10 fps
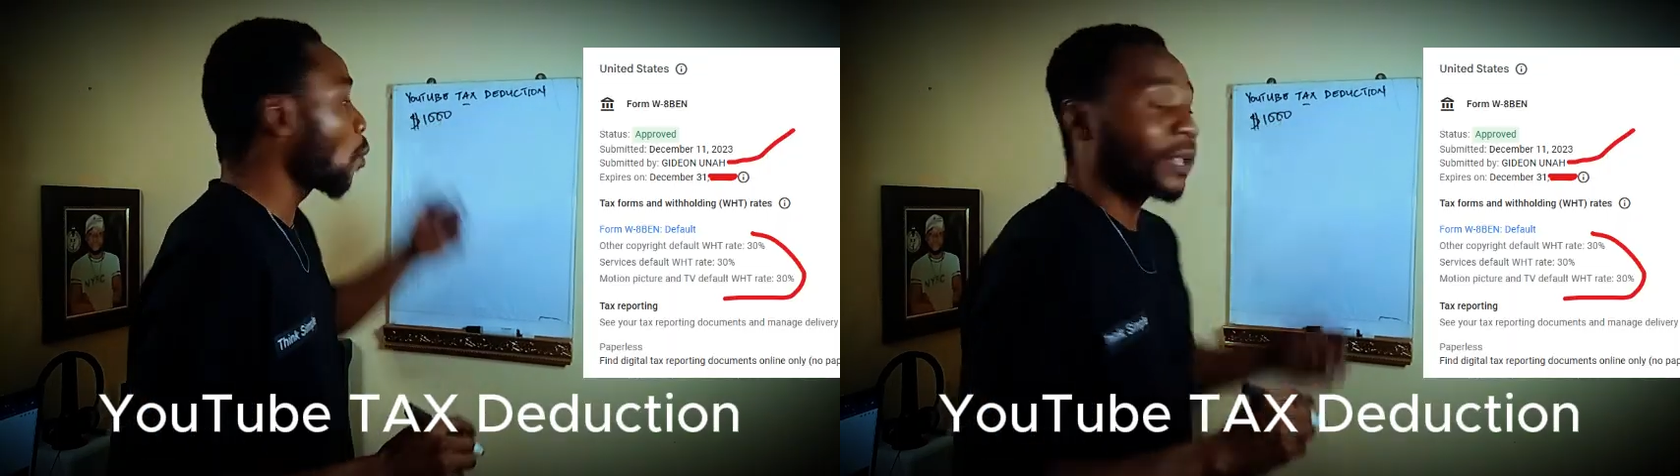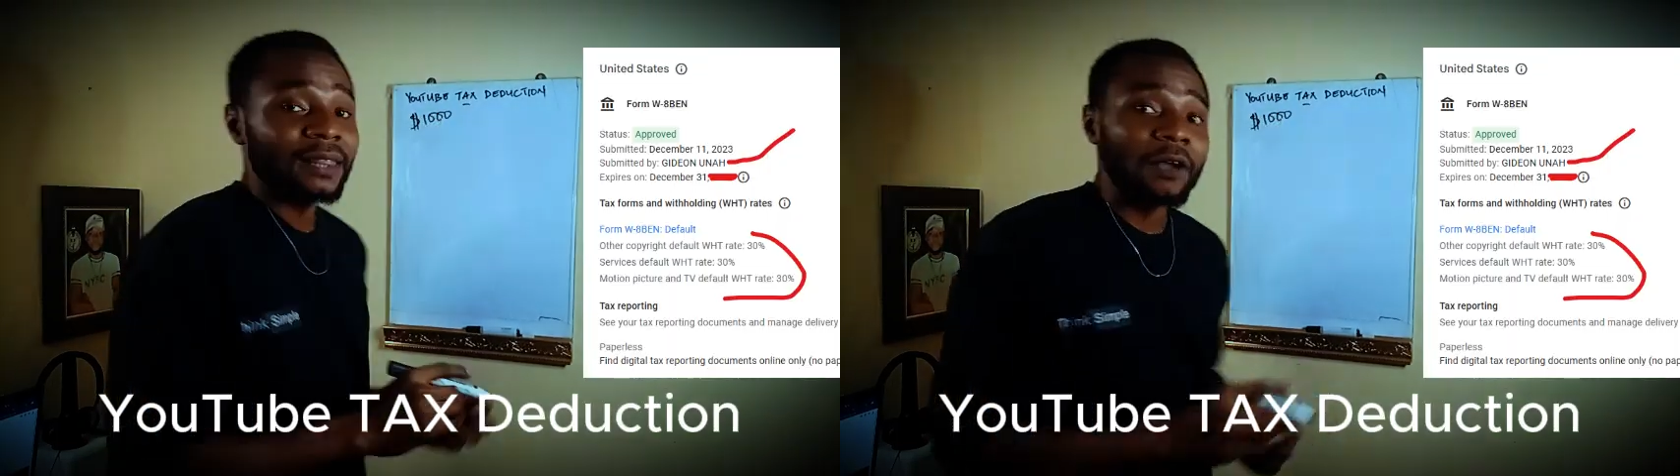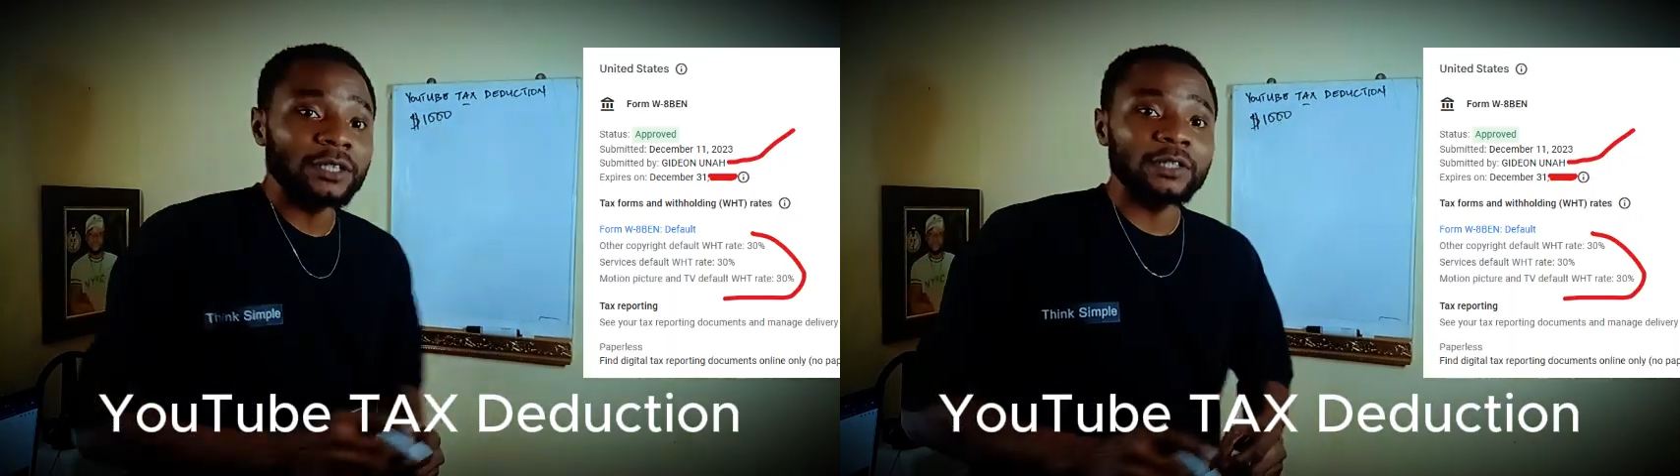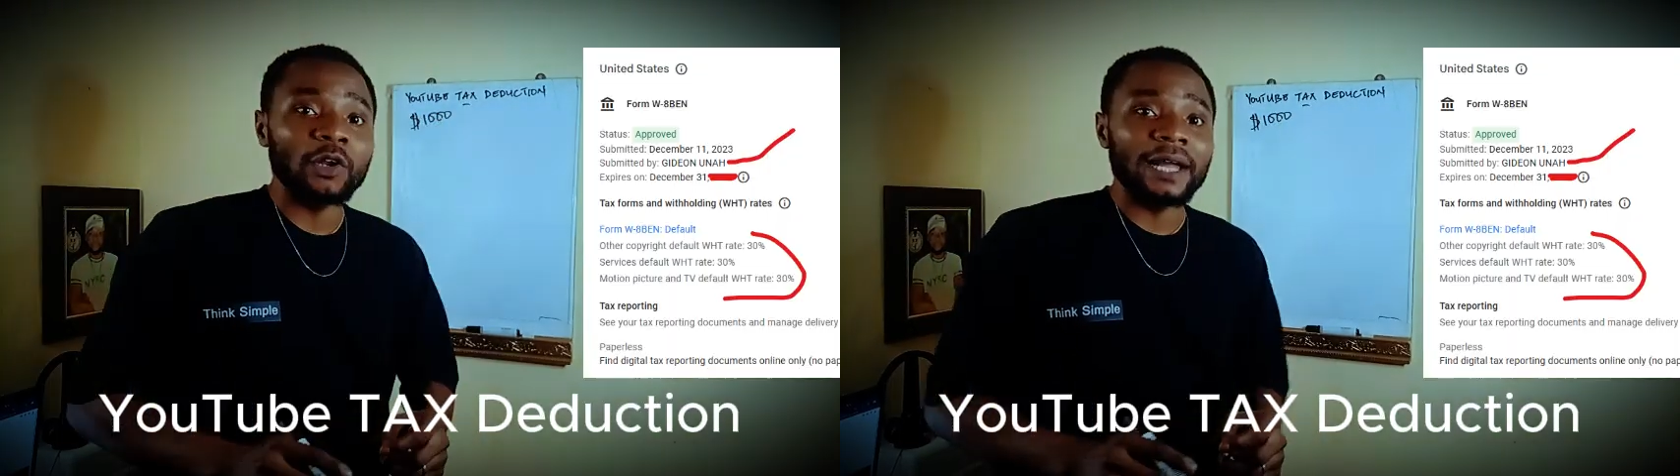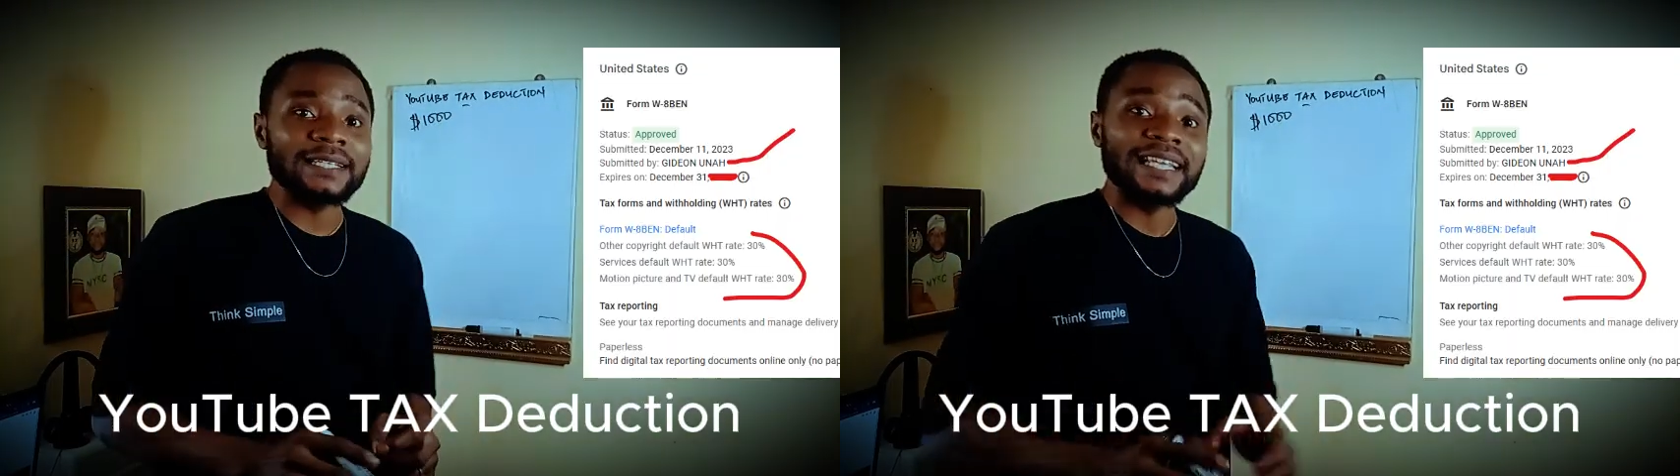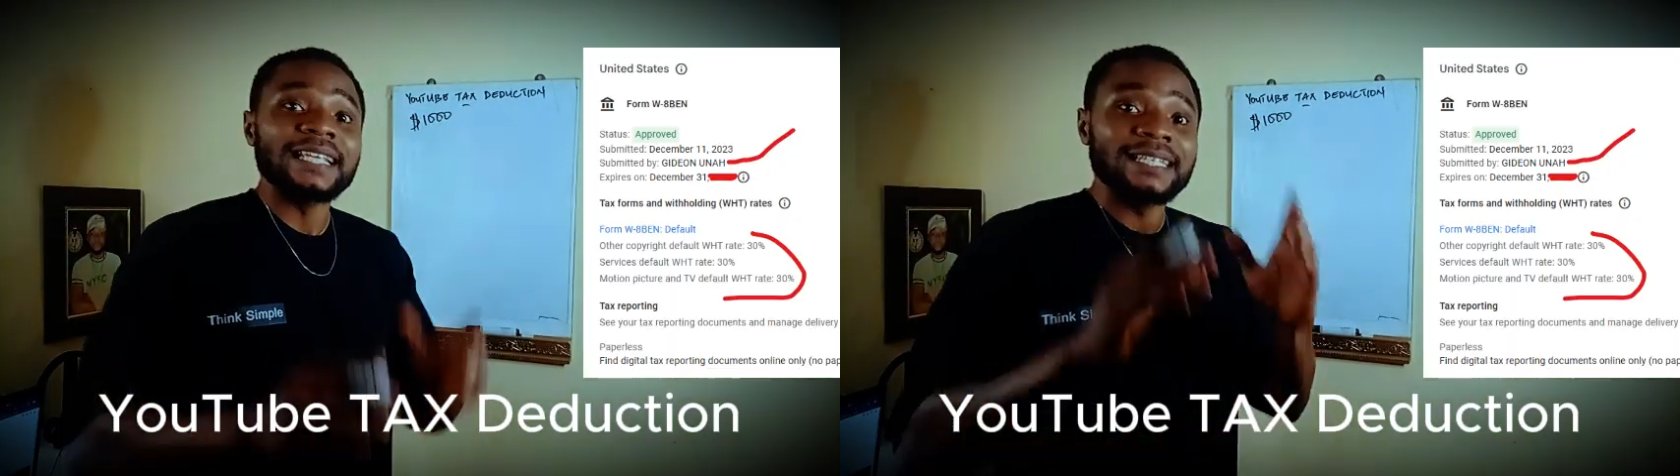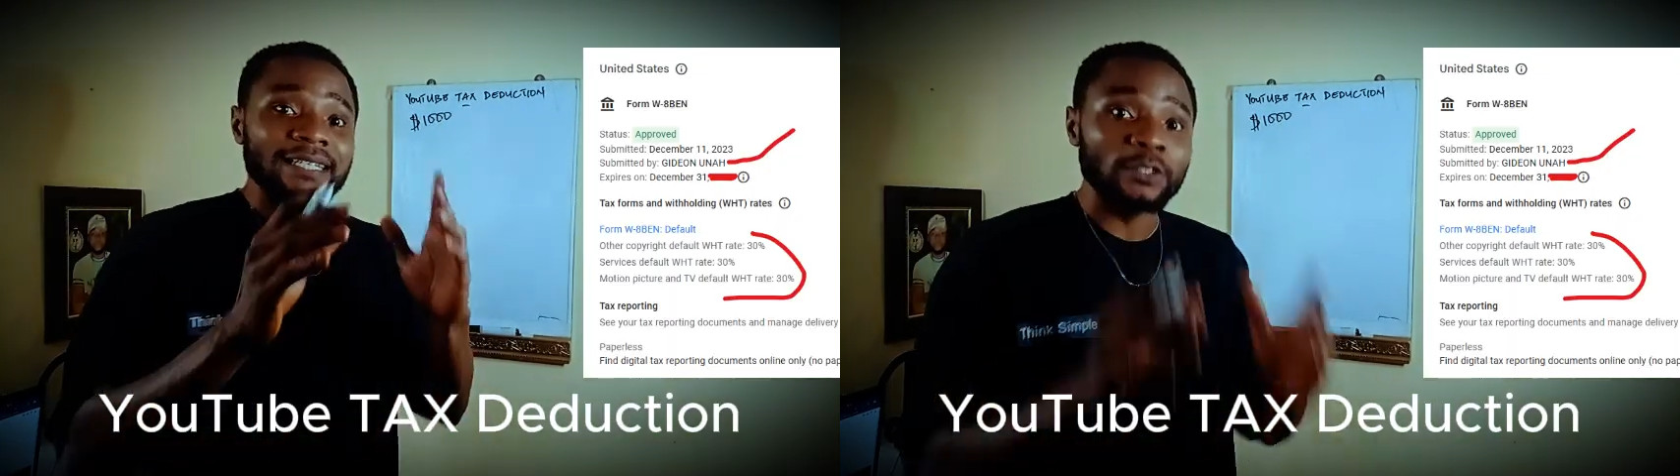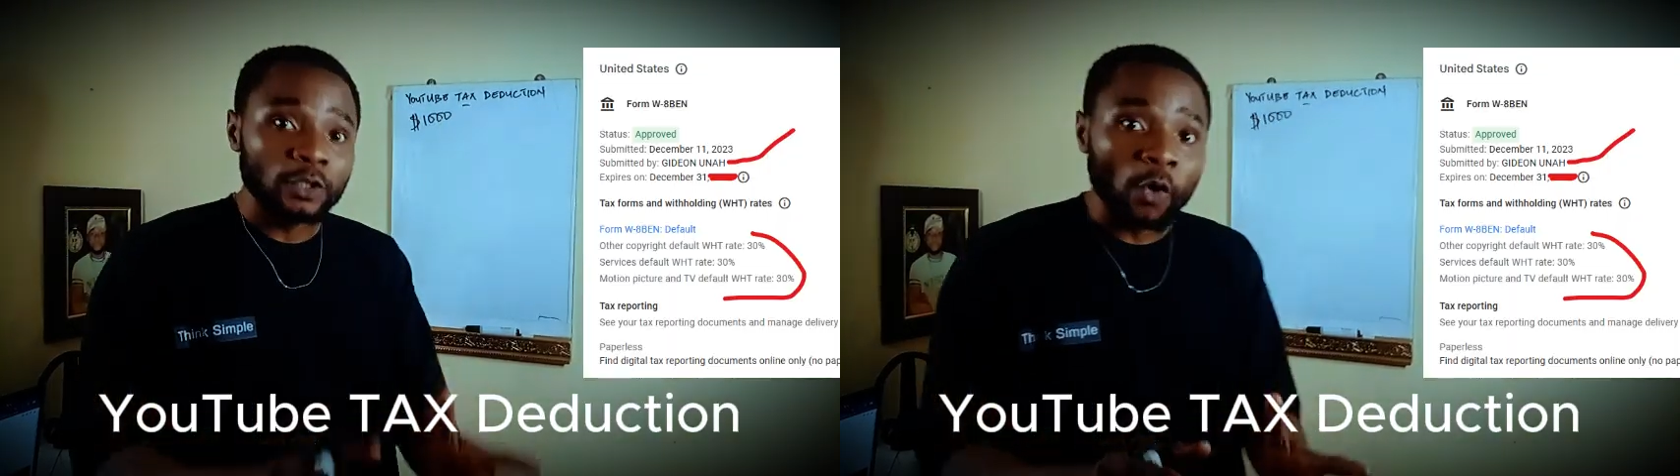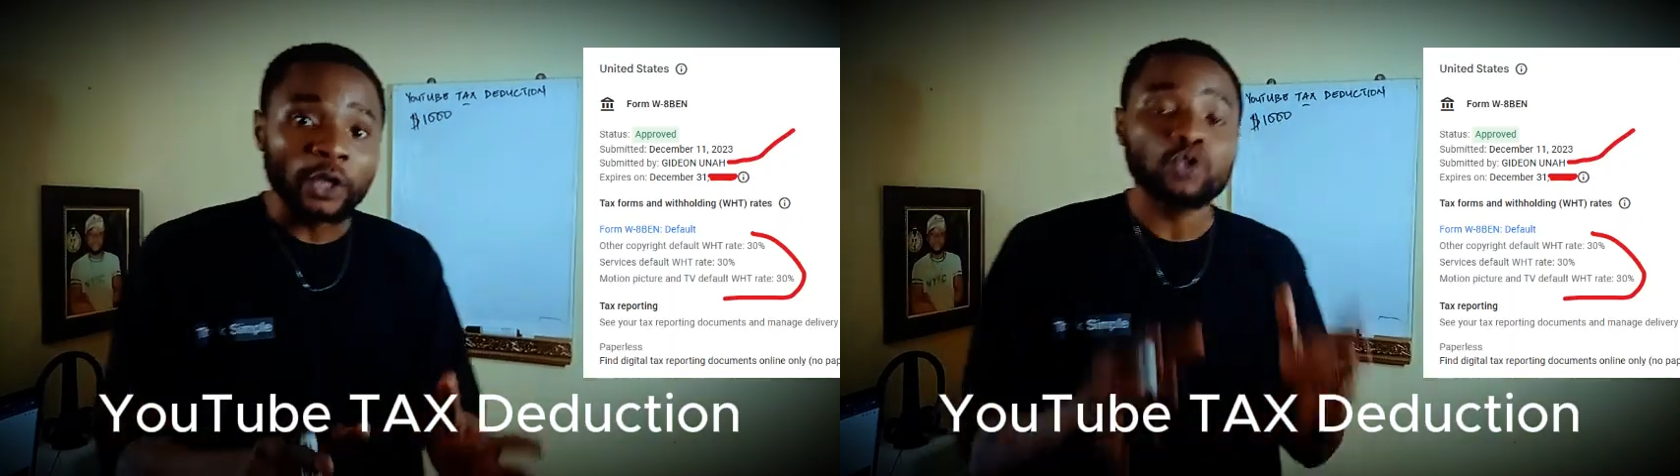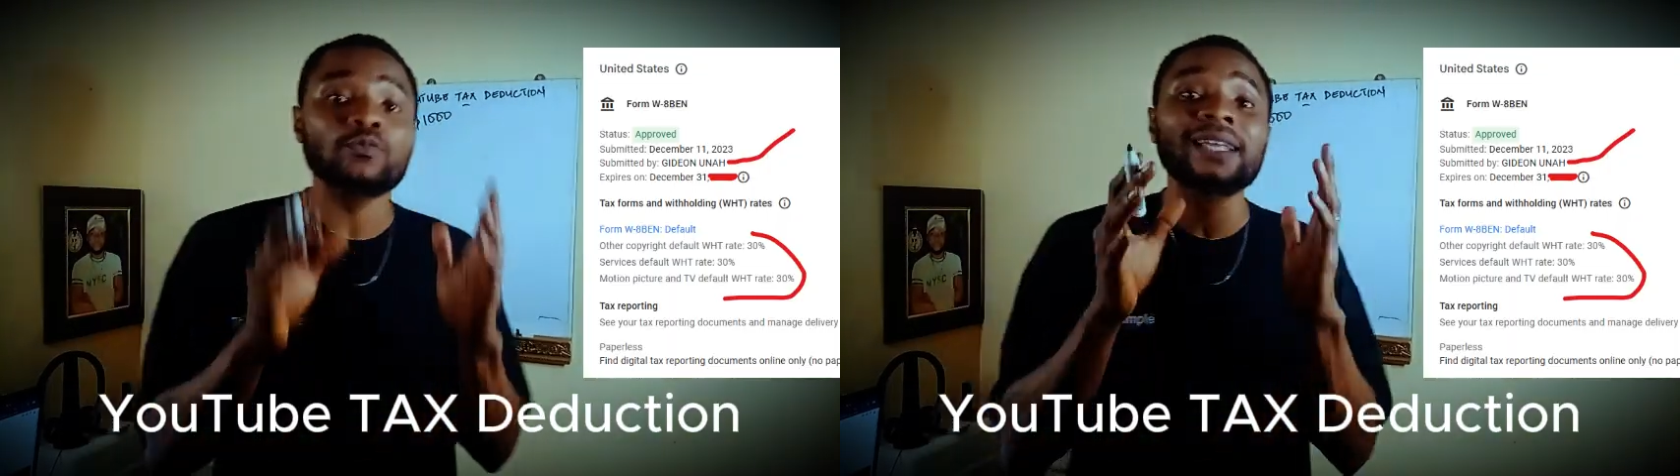$1,000 is
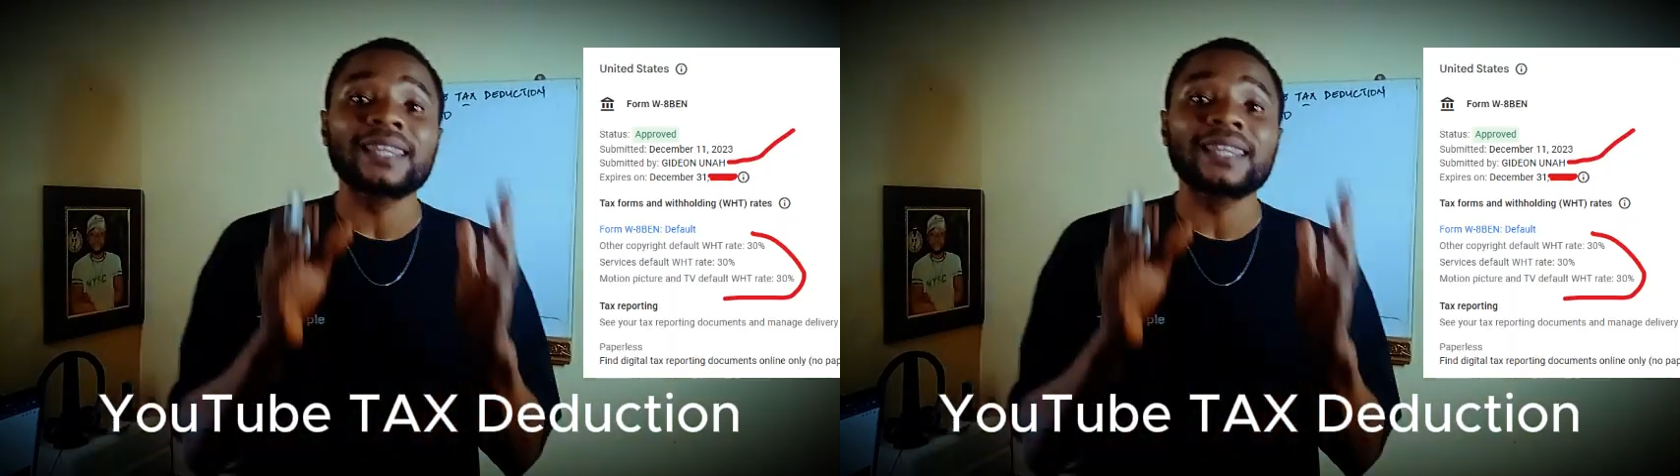going to be